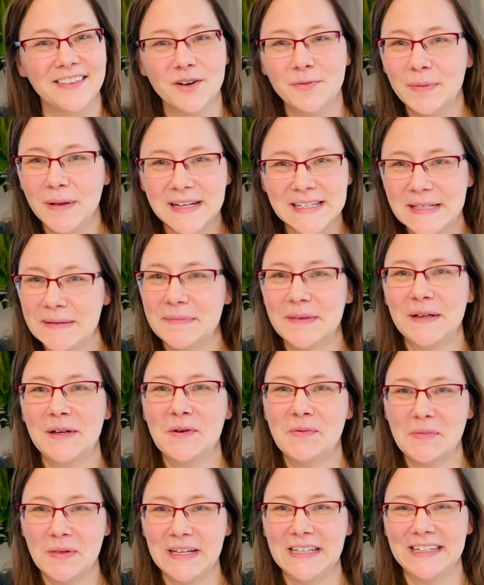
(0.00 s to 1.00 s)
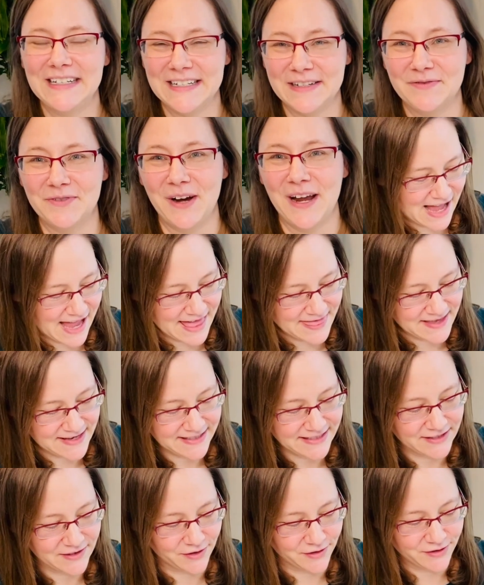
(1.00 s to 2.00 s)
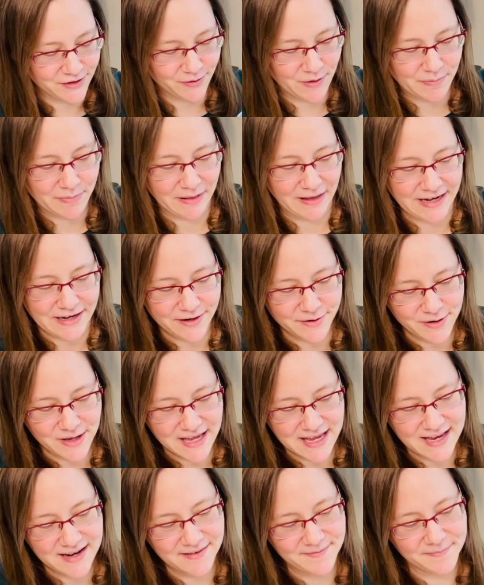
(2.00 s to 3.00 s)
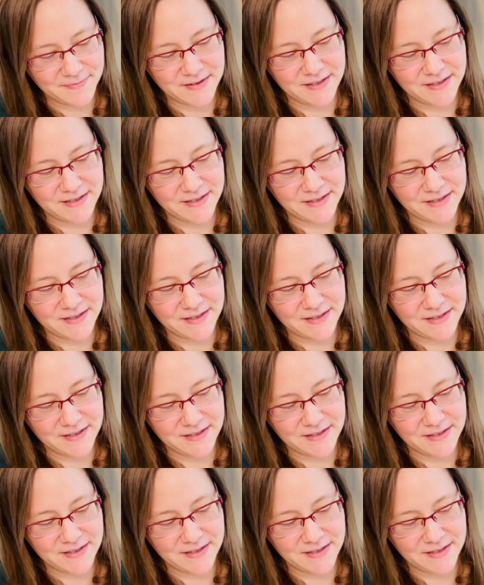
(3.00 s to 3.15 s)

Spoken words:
they'll play something completely different. This is also a Play-Doh kit.